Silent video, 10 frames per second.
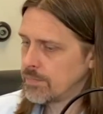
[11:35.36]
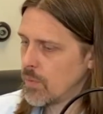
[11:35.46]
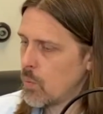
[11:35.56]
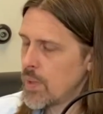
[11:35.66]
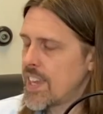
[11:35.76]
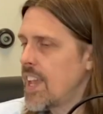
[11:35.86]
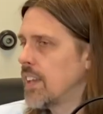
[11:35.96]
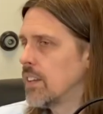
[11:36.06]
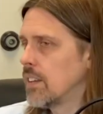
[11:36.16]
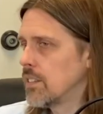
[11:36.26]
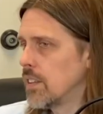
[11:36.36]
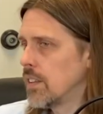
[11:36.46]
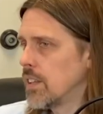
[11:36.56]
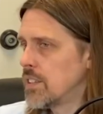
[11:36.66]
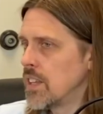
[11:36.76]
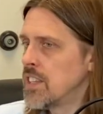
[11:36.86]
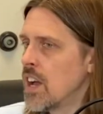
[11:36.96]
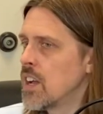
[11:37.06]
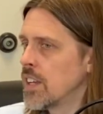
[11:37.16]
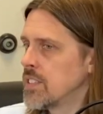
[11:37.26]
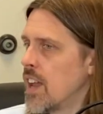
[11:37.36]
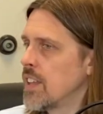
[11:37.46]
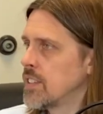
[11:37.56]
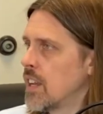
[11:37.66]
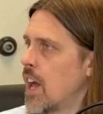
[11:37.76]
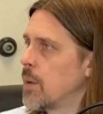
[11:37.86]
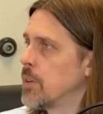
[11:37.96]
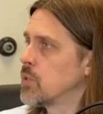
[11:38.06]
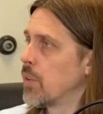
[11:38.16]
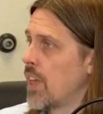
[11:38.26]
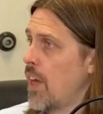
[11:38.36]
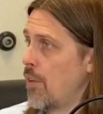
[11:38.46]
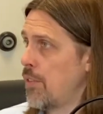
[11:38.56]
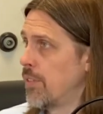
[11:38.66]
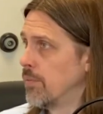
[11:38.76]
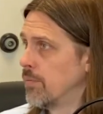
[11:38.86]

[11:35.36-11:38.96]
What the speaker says: we can't, young is not synonymous with health.